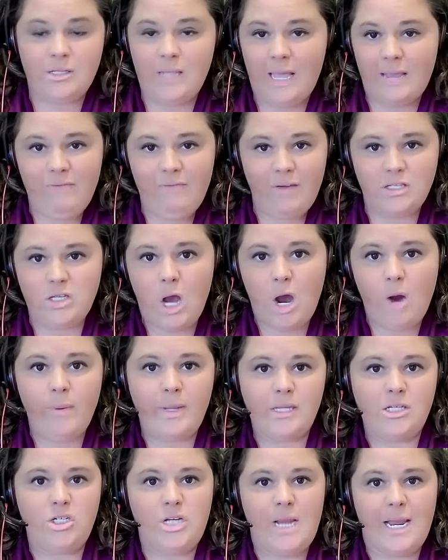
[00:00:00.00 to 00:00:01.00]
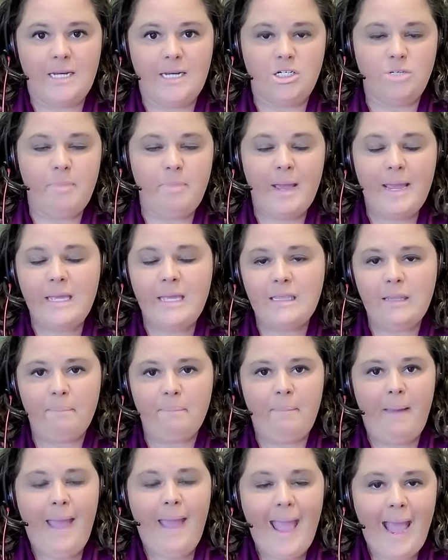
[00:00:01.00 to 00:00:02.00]
Life has always changed. But in the
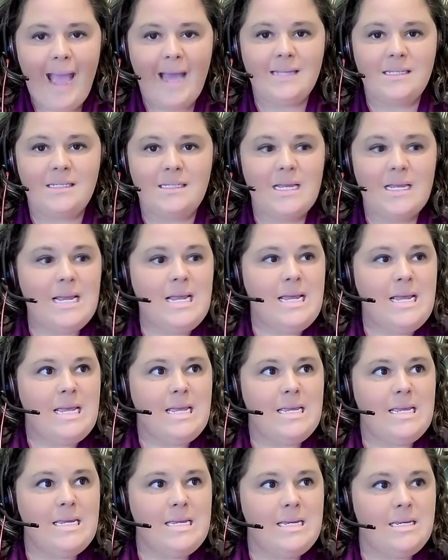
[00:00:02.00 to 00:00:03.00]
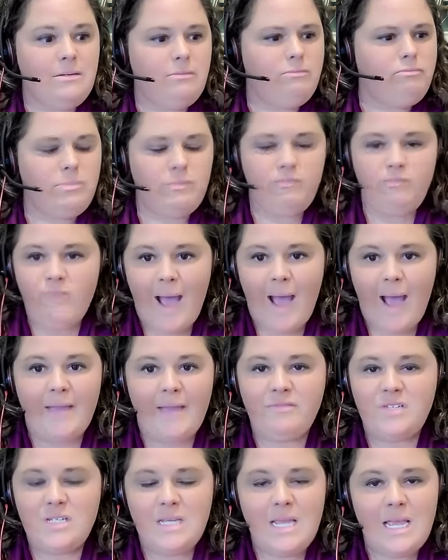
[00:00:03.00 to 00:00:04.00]
past
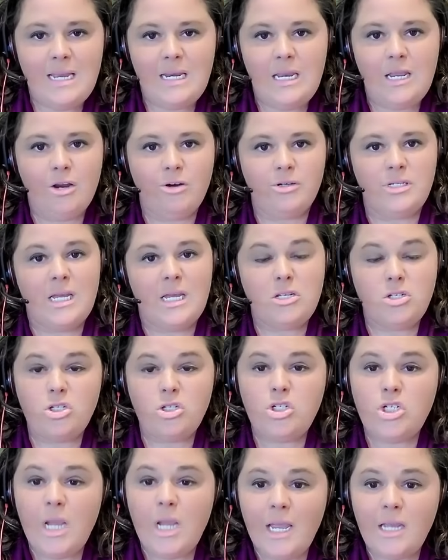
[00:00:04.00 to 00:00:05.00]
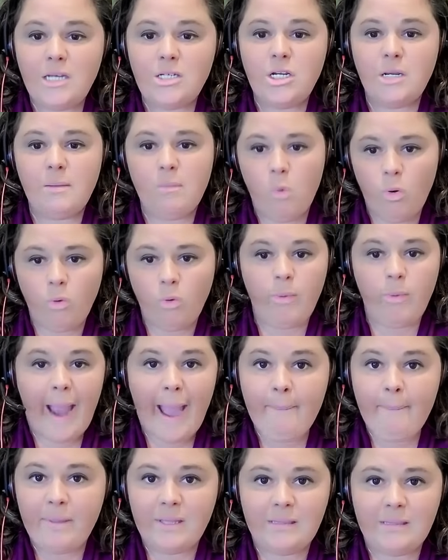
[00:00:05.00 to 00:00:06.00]
five, ten years, it's changing more
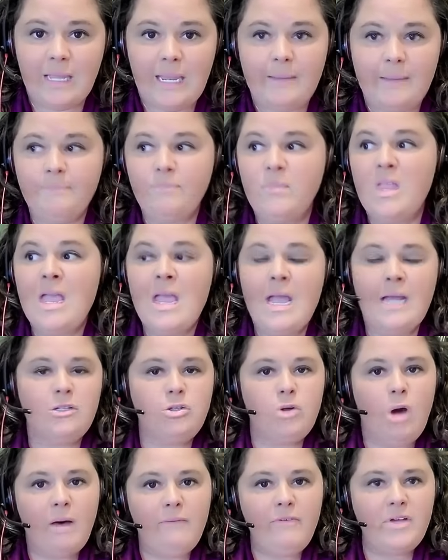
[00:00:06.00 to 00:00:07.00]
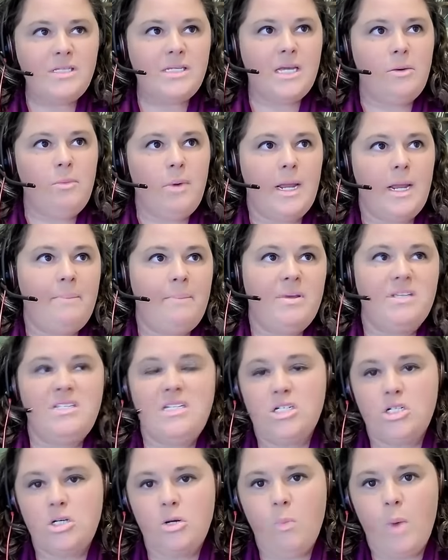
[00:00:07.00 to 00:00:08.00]
rapidly. And so all of a sudden we're in a
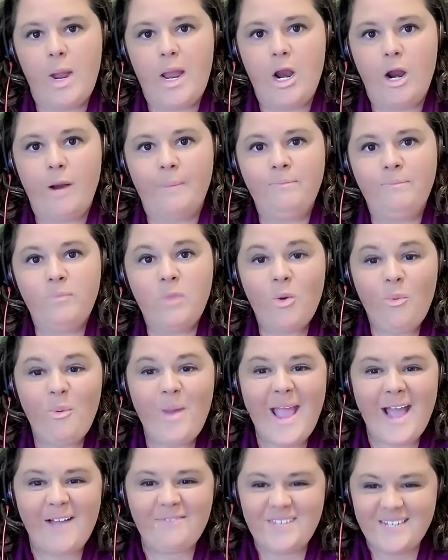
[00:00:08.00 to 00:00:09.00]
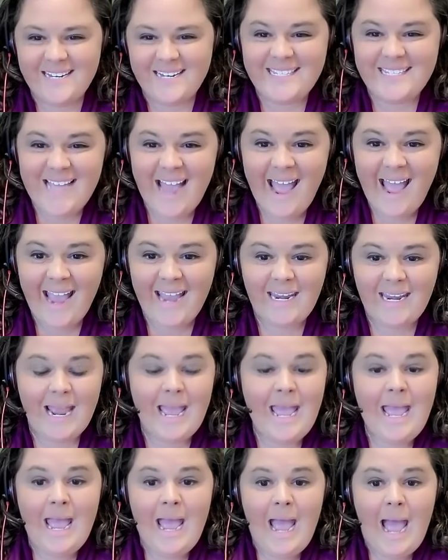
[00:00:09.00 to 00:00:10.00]
position where we have to decide
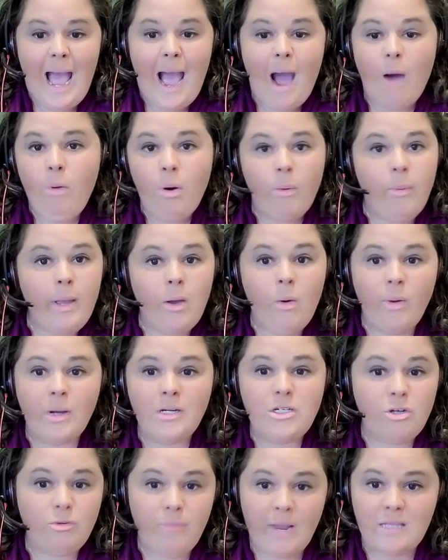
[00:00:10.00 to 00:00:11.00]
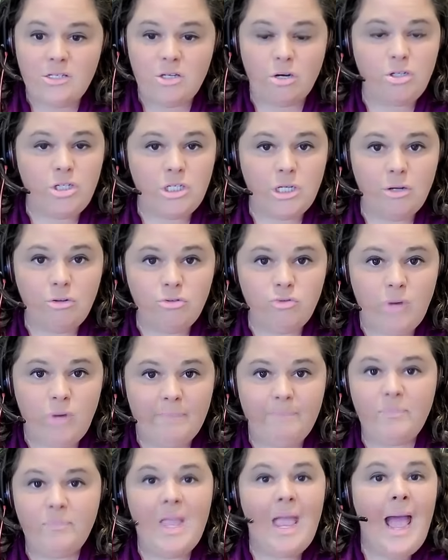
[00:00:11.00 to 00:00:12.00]
how are we going to raise our
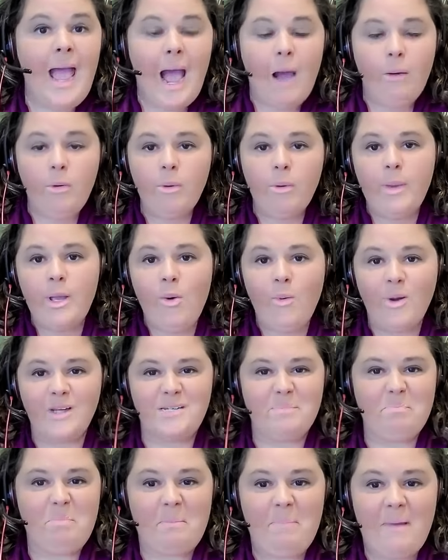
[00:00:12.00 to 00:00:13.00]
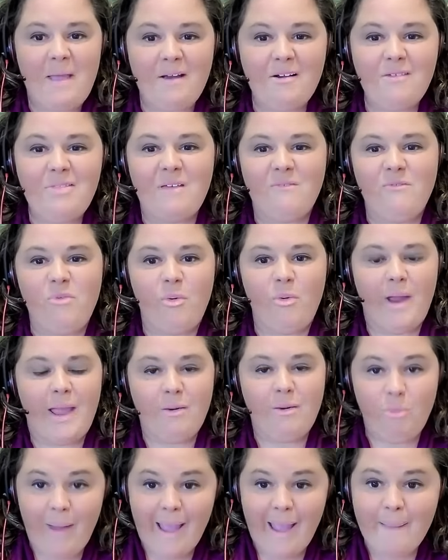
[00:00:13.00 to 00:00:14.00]
children? How are we going to prepare them for a
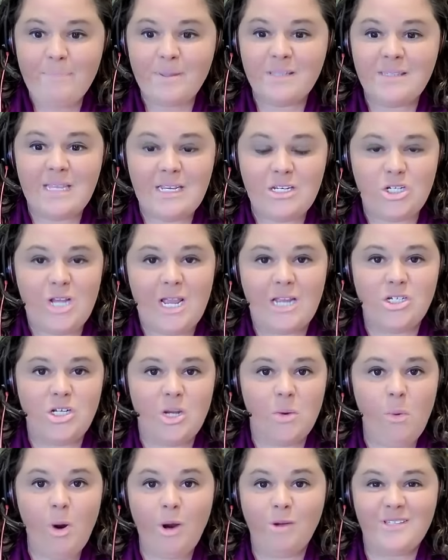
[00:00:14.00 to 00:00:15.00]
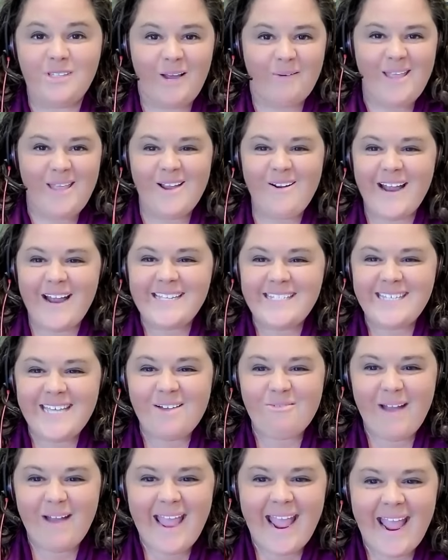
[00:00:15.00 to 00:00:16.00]
rapidly changing world? Now, here I
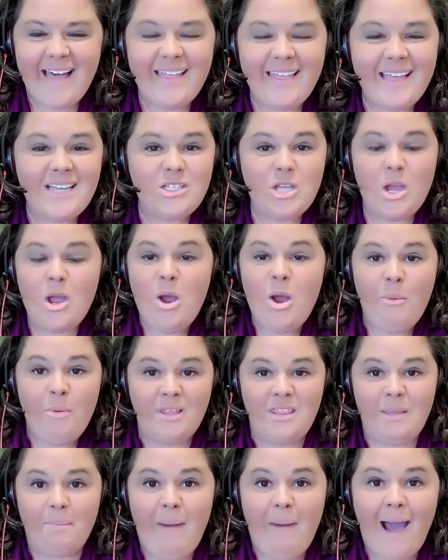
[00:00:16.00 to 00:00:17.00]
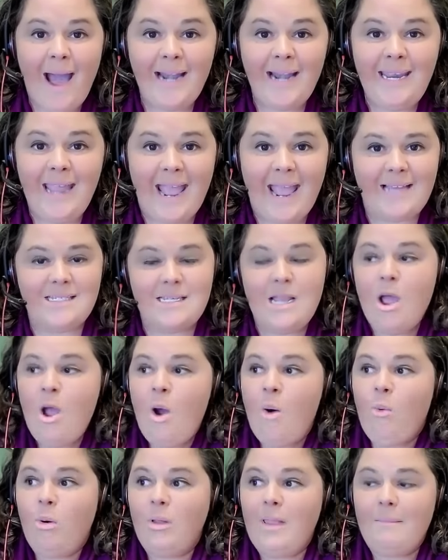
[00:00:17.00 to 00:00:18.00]
sit, right, Alex, with a podcast.
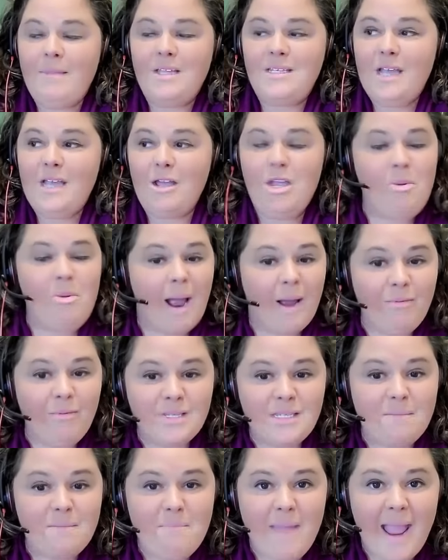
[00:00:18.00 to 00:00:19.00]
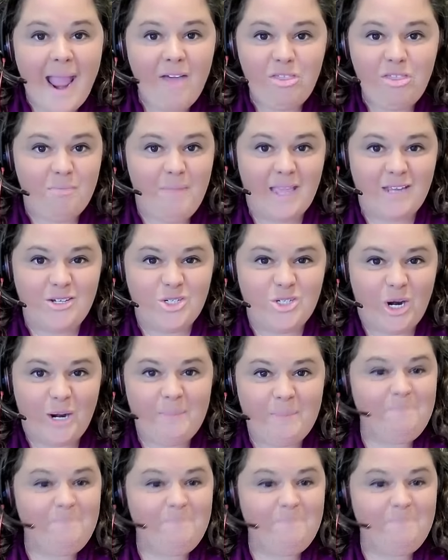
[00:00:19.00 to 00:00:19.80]
Well, let me tell you, I was a math major.